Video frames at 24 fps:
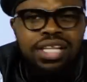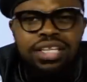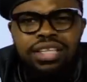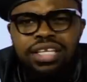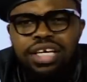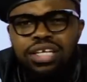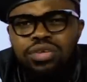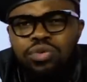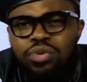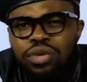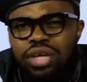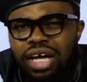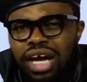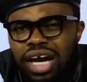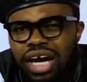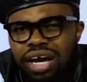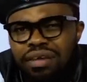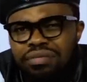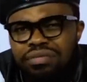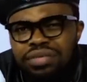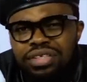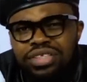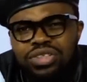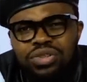Then we
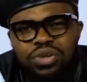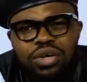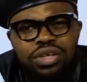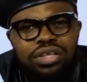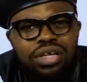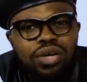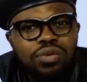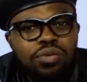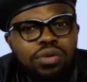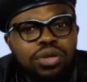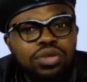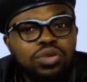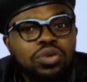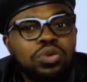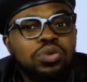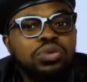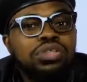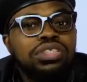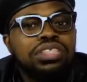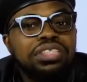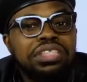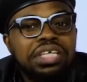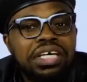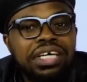have this other one who
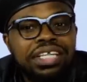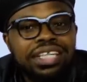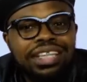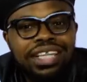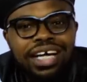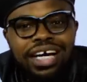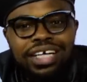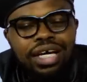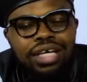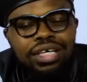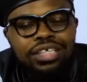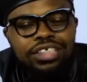said that